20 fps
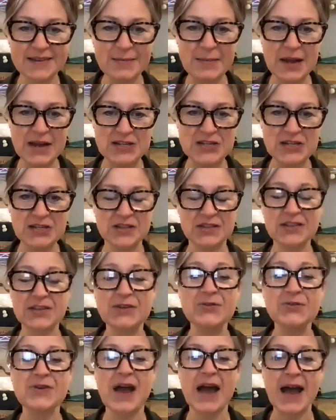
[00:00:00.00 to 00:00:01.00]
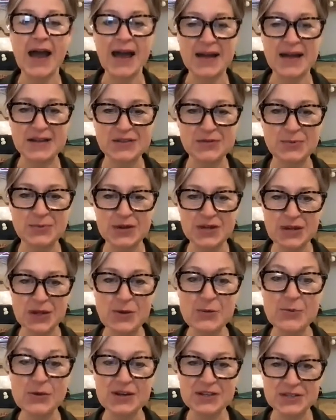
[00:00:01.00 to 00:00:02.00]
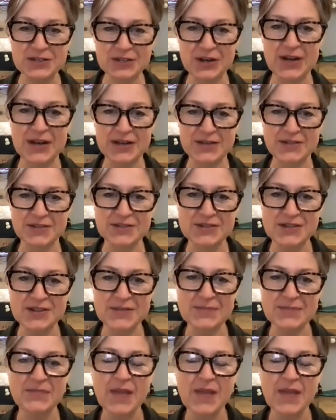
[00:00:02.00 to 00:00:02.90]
the magic that you had when you were a child.